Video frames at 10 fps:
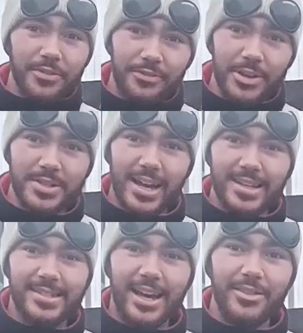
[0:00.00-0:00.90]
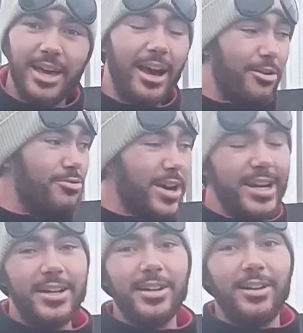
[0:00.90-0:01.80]
enthusiasts out there are
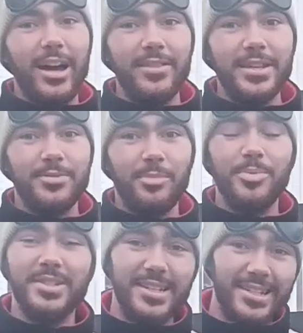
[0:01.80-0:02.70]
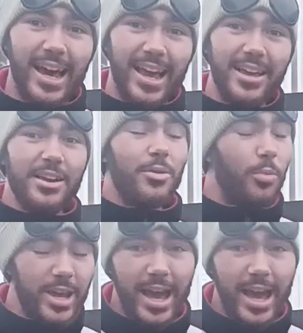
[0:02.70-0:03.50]
really going to like this one, because today we